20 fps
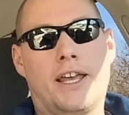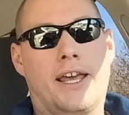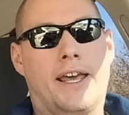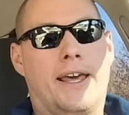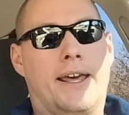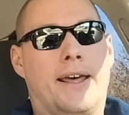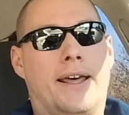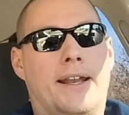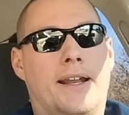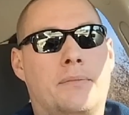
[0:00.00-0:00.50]

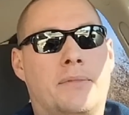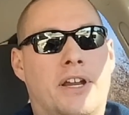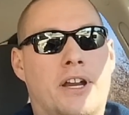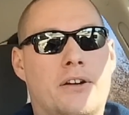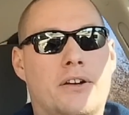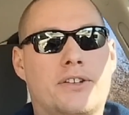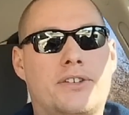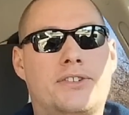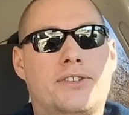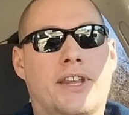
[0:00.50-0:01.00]
And I'm
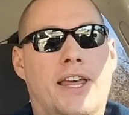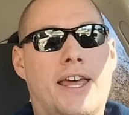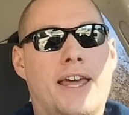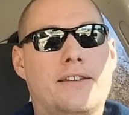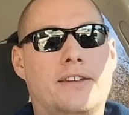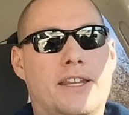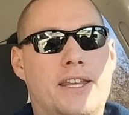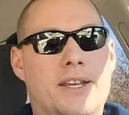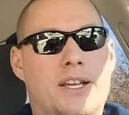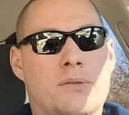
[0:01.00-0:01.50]
here to say
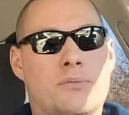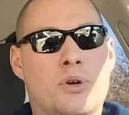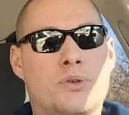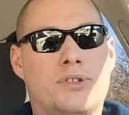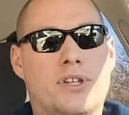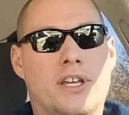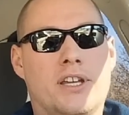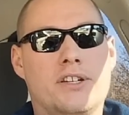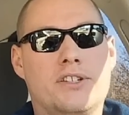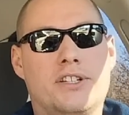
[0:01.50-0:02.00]
on the
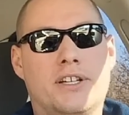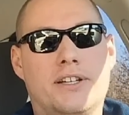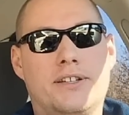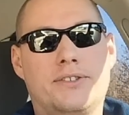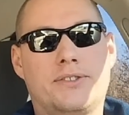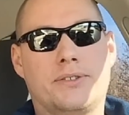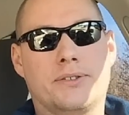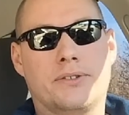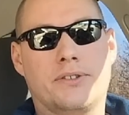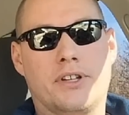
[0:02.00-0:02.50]
EcoBoost
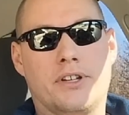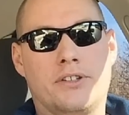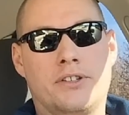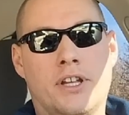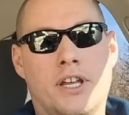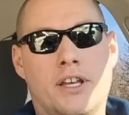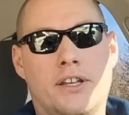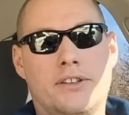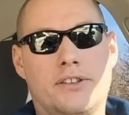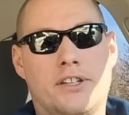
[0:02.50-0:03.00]
engines, or the
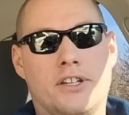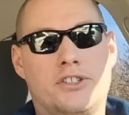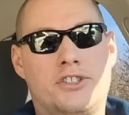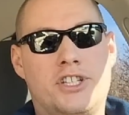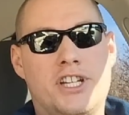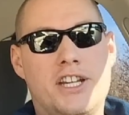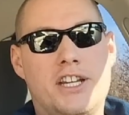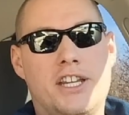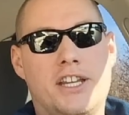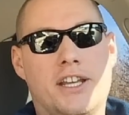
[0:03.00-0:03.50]
the
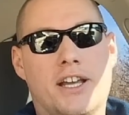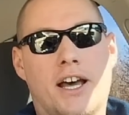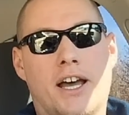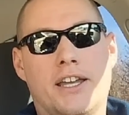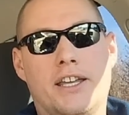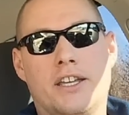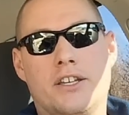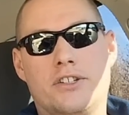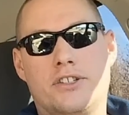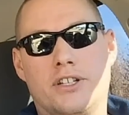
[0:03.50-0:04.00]
G D I
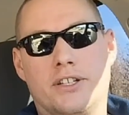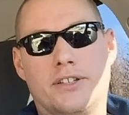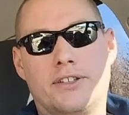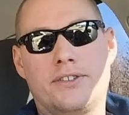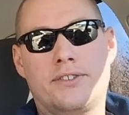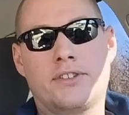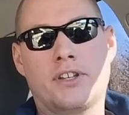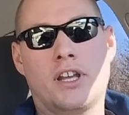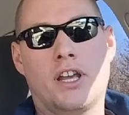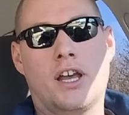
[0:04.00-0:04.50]

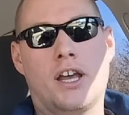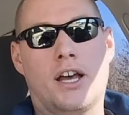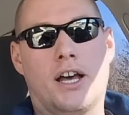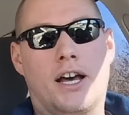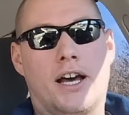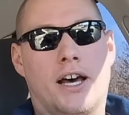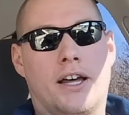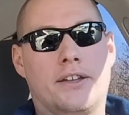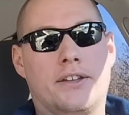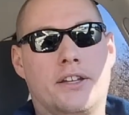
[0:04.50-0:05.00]
engines,
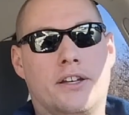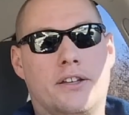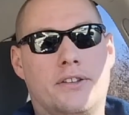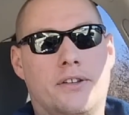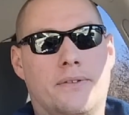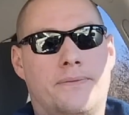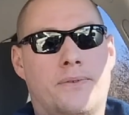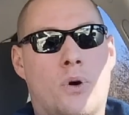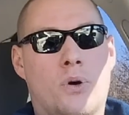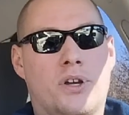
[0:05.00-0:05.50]
on the,
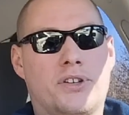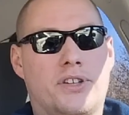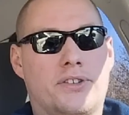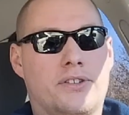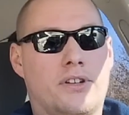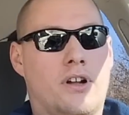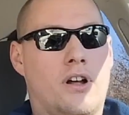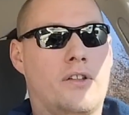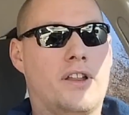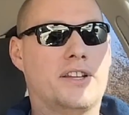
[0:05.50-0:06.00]
the focuses
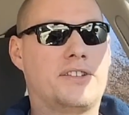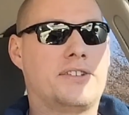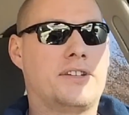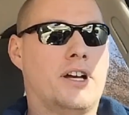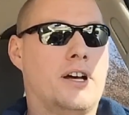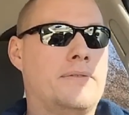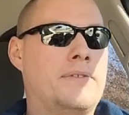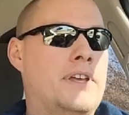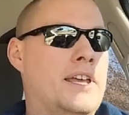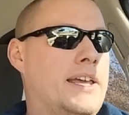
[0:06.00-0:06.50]
and all that
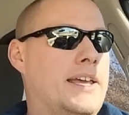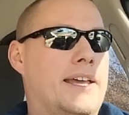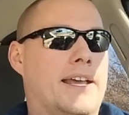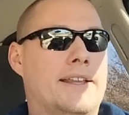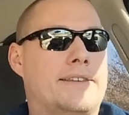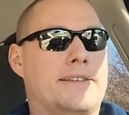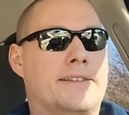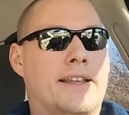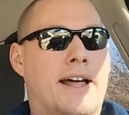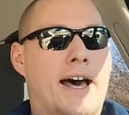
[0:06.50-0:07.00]
stuff,
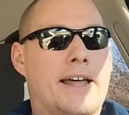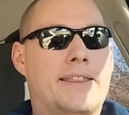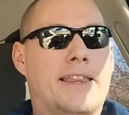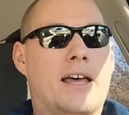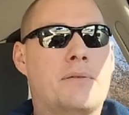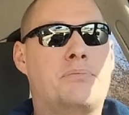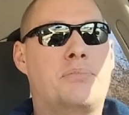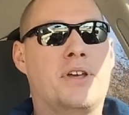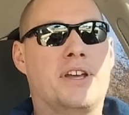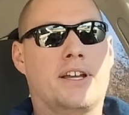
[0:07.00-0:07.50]
it's not
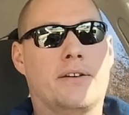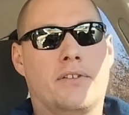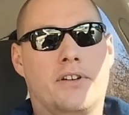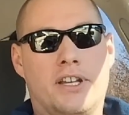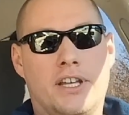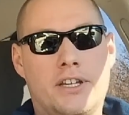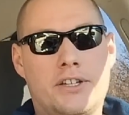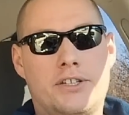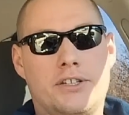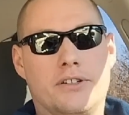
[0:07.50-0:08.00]
that big of an
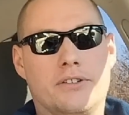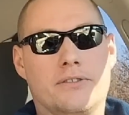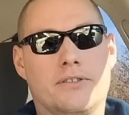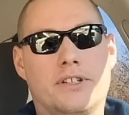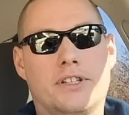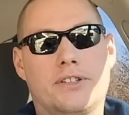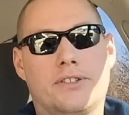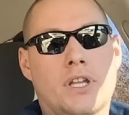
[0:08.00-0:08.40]
issue.